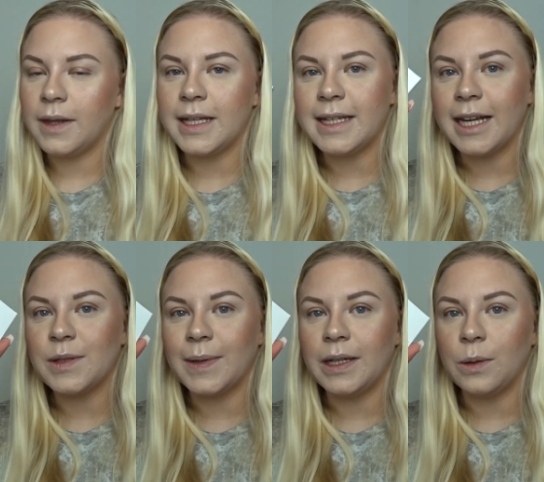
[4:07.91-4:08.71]
This
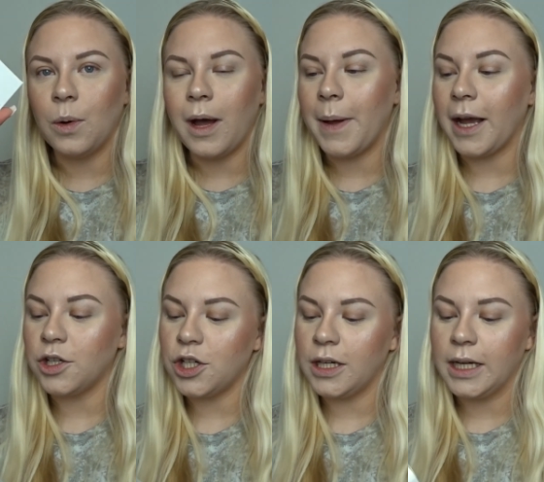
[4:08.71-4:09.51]
next one in the white
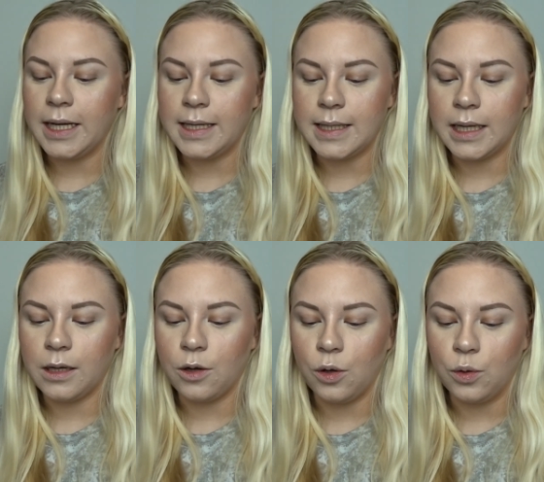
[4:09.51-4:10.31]
packaging is
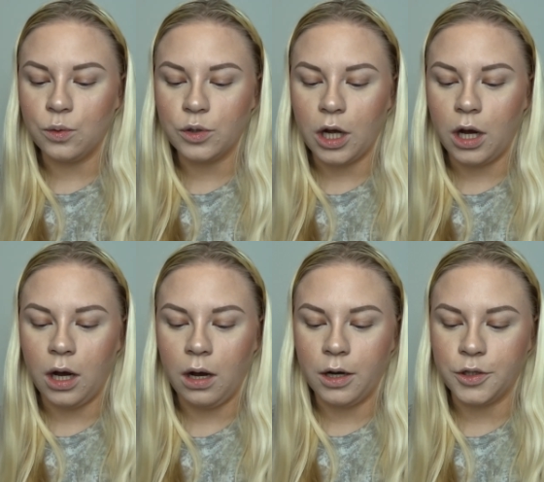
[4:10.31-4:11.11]
called
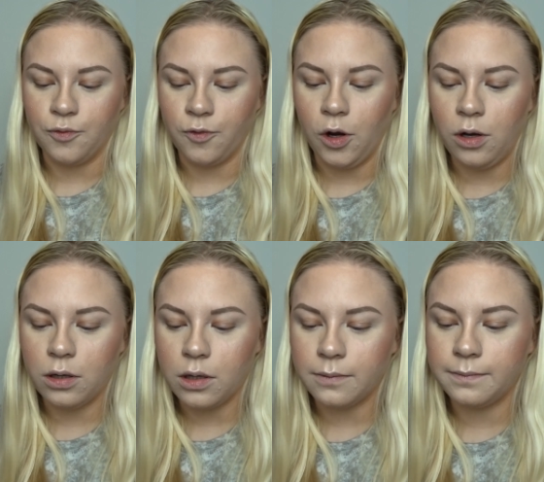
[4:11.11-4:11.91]
Hard
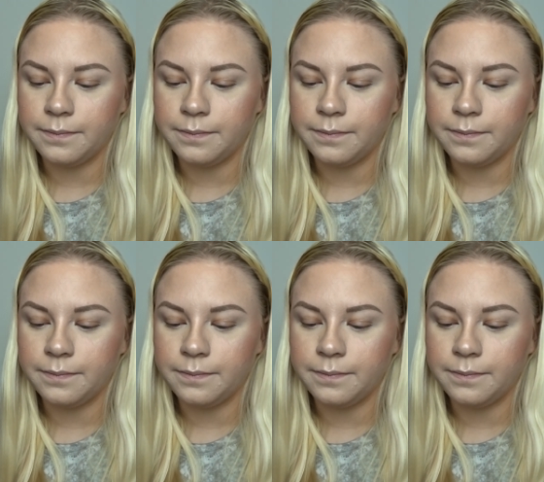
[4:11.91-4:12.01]
Rock.